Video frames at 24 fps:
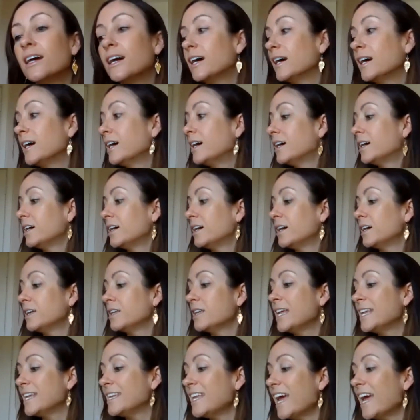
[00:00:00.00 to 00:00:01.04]

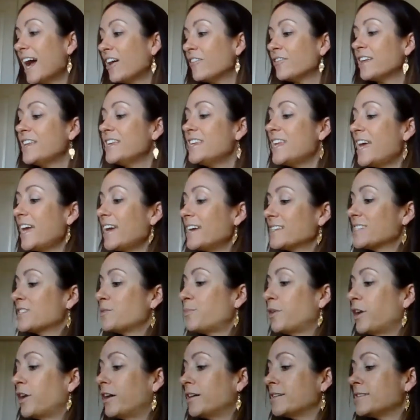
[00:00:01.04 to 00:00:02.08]
Now, the
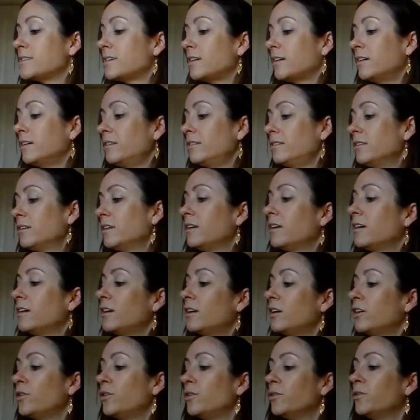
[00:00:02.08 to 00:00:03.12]
next person
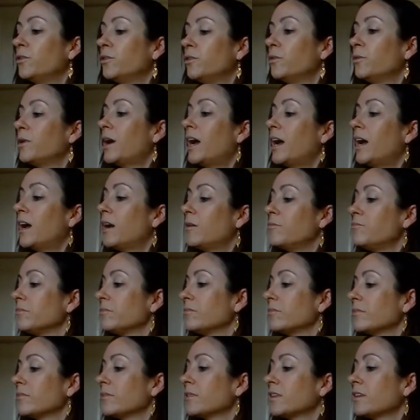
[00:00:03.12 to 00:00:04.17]
who
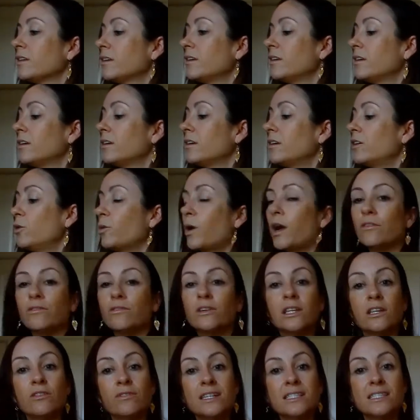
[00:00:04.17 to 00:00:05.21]
I
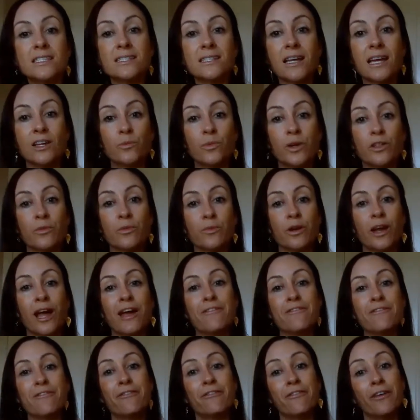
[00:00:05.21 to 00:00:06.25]
really resonated with when
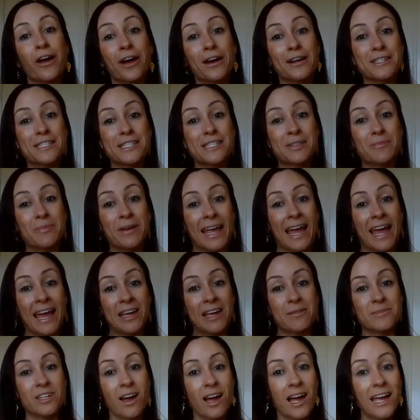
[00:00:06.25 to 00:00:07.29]
I first
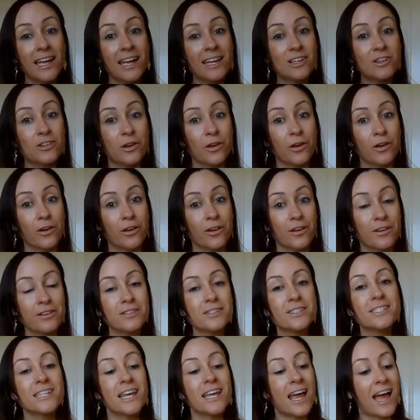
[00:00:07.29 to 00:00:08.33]
became
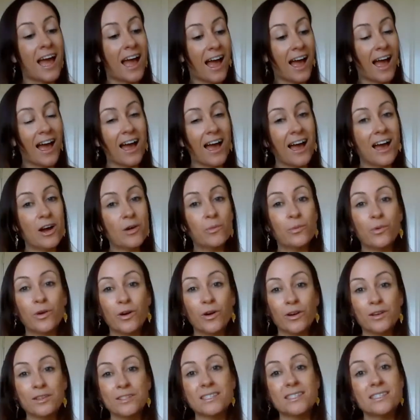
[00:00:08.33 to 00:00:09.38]
diagnosed
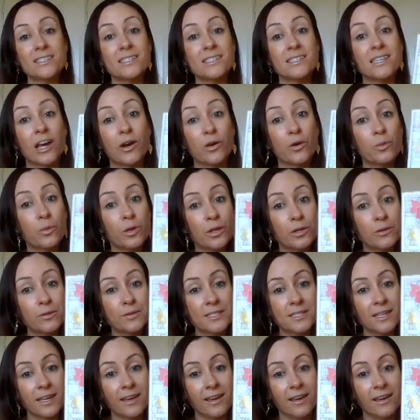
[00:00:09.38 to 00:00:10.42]
was Sarah
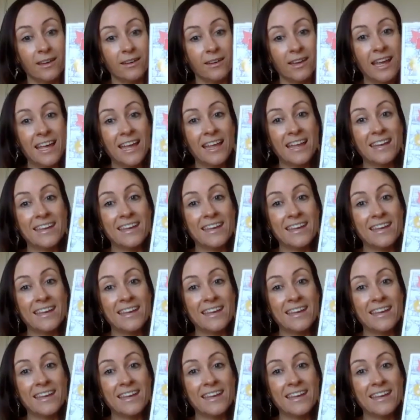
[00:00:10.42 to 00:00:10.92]
Wilson.